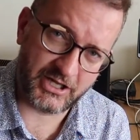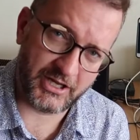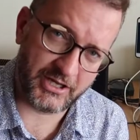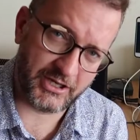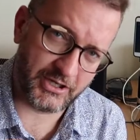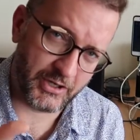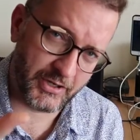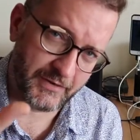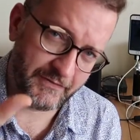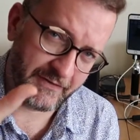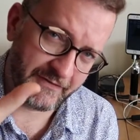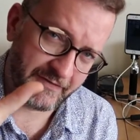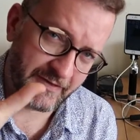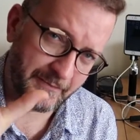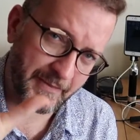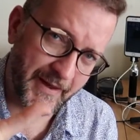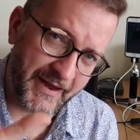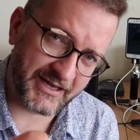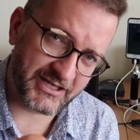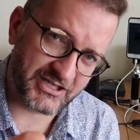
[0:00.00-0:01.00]
You know, if, if the
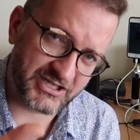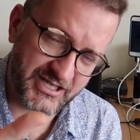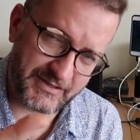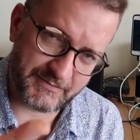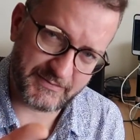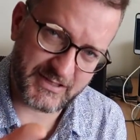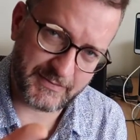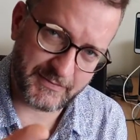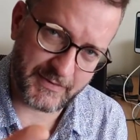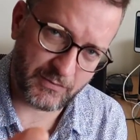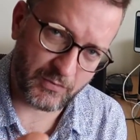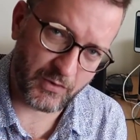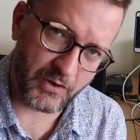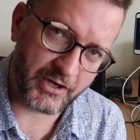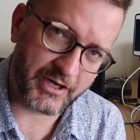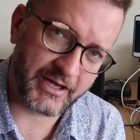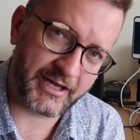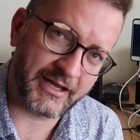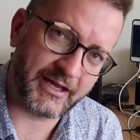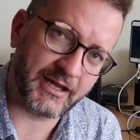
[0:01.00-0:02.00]
package seems to be
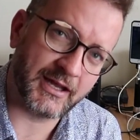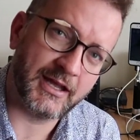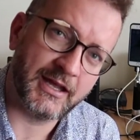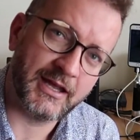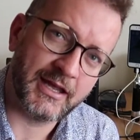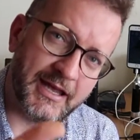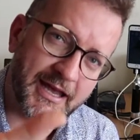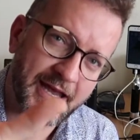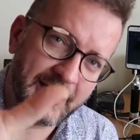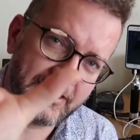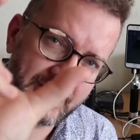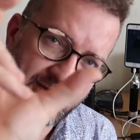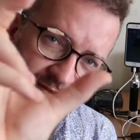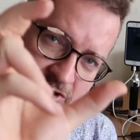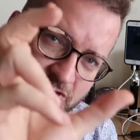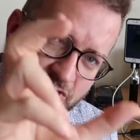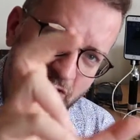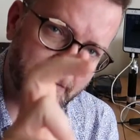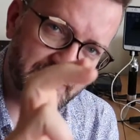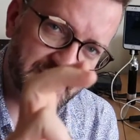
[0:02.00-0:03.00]
working, it
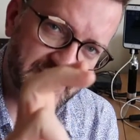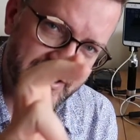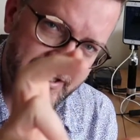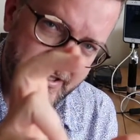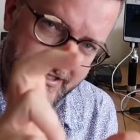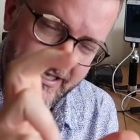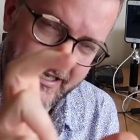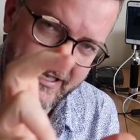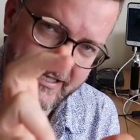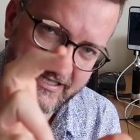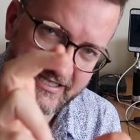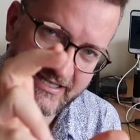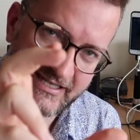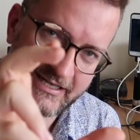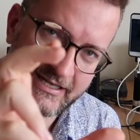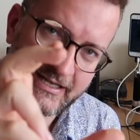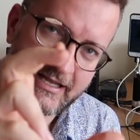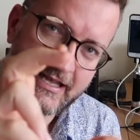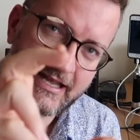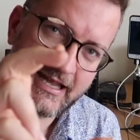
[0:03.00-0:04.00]
then drops into
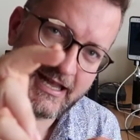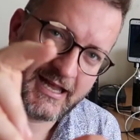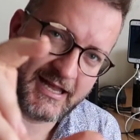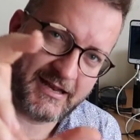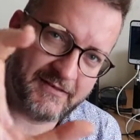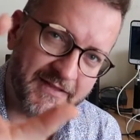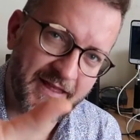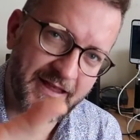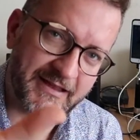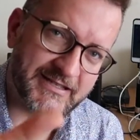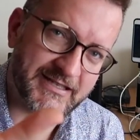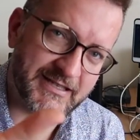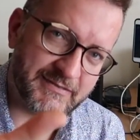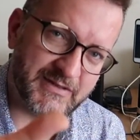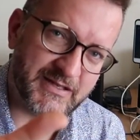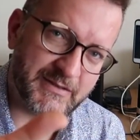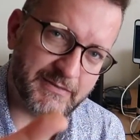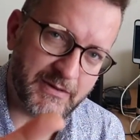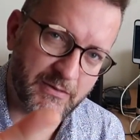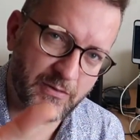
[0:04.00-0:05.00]
testing, and if that
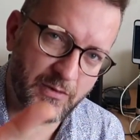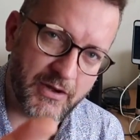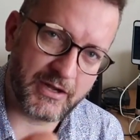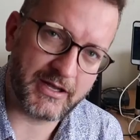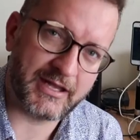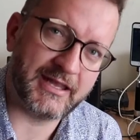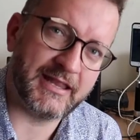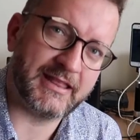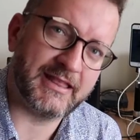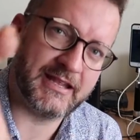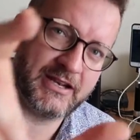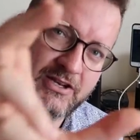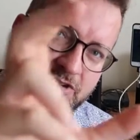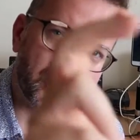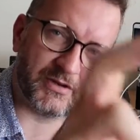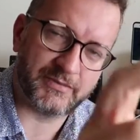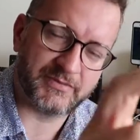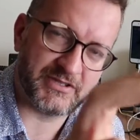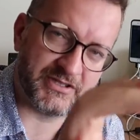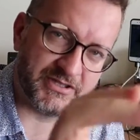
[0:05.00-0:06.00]
seems to be working, then it
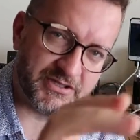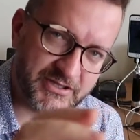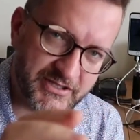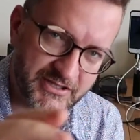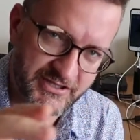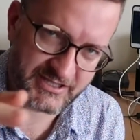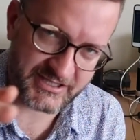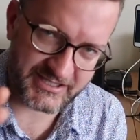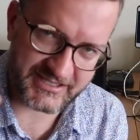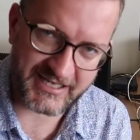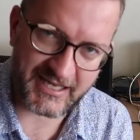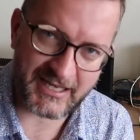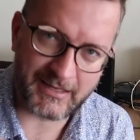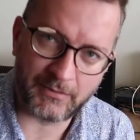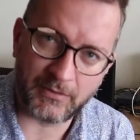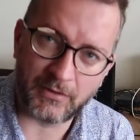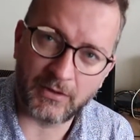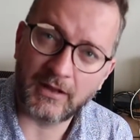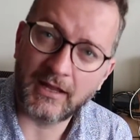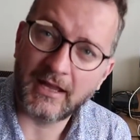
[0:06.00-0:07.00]
drops into to
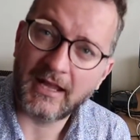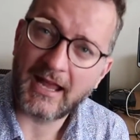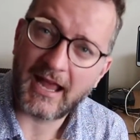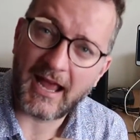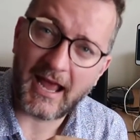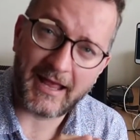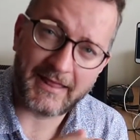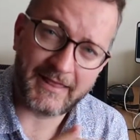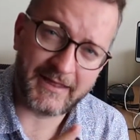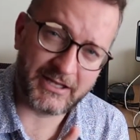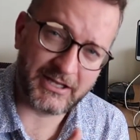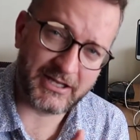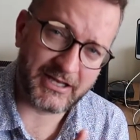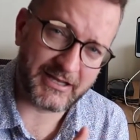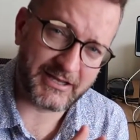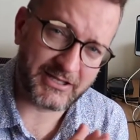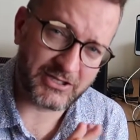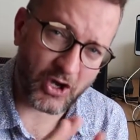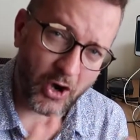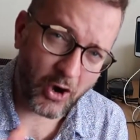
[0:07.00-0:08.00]
stable, and then you
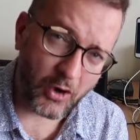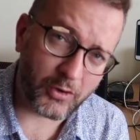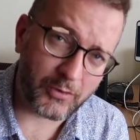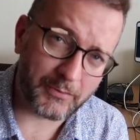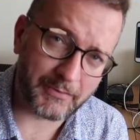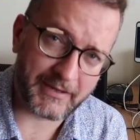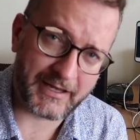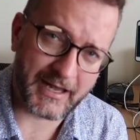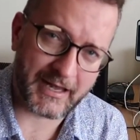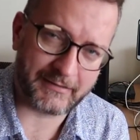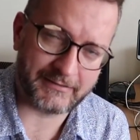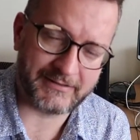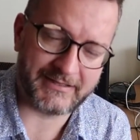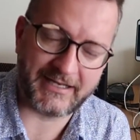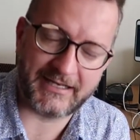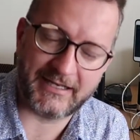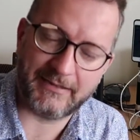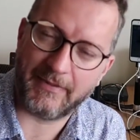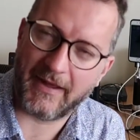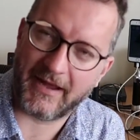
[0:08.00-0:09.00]
get these horribly
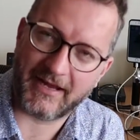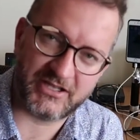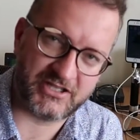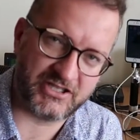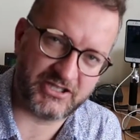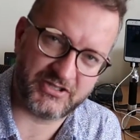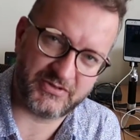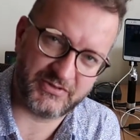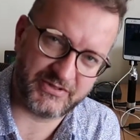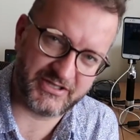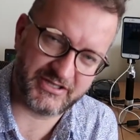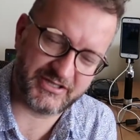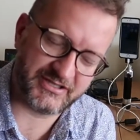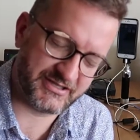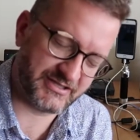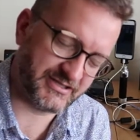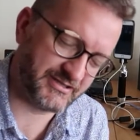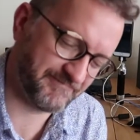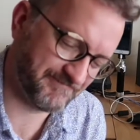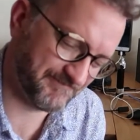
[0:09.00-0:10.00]
outdated packages, which is
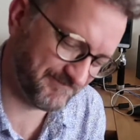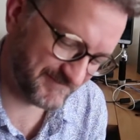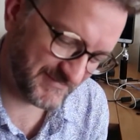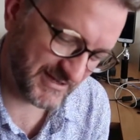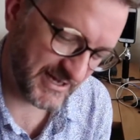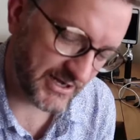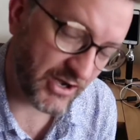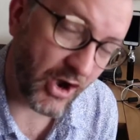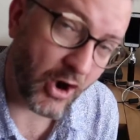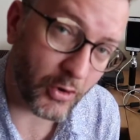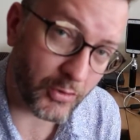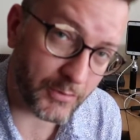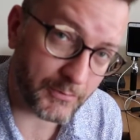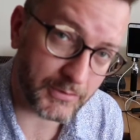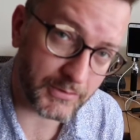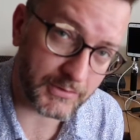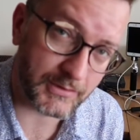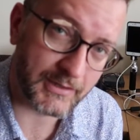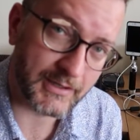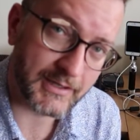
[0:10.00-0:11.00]
just kind of
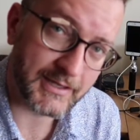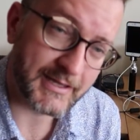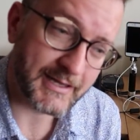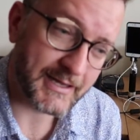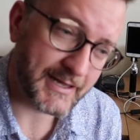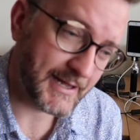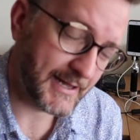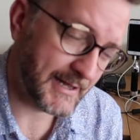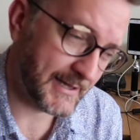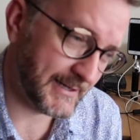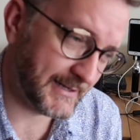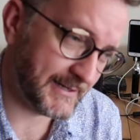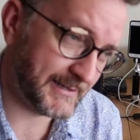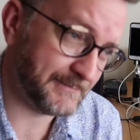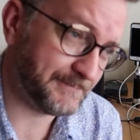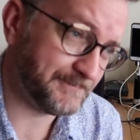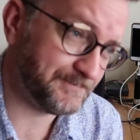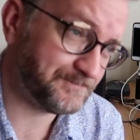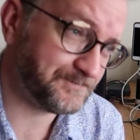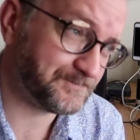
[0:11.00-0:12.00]
horrible.
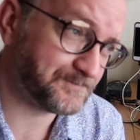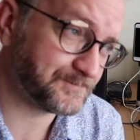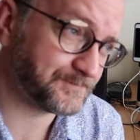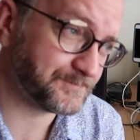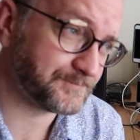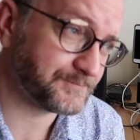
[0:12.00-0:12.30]
Um,